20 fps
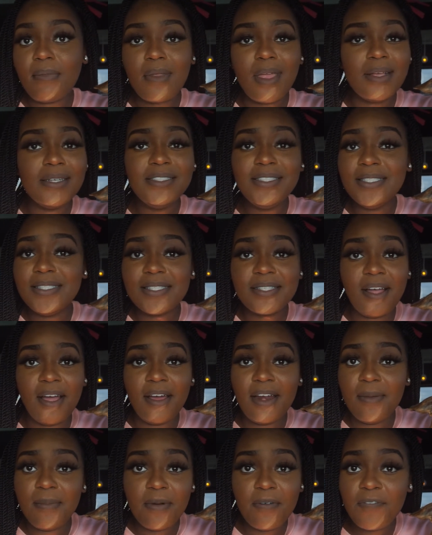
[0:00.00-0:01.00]
She
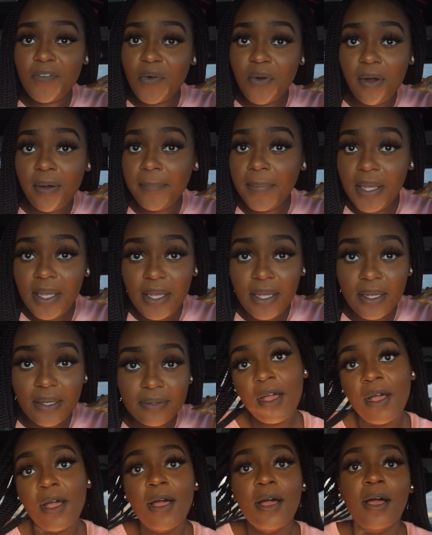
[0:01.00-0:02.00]
started before me.
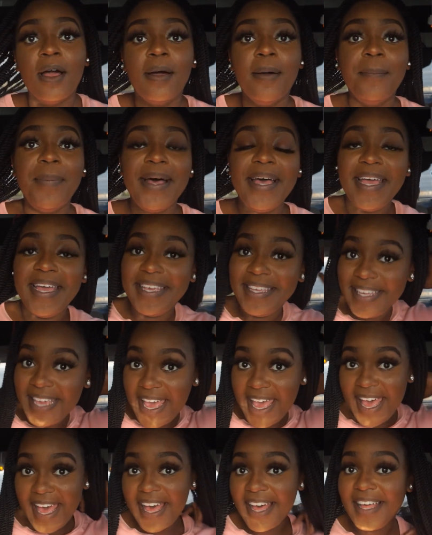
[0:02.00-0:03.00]
But
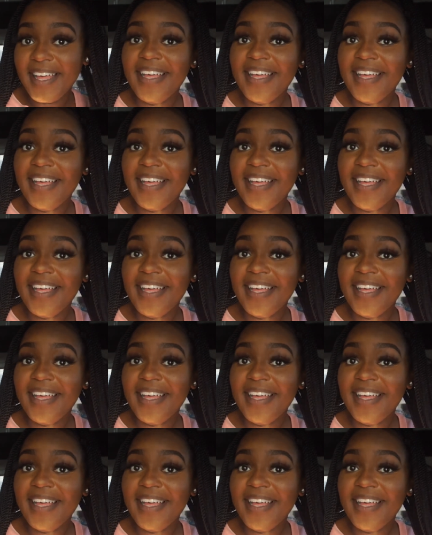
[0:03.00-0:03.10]
yeah.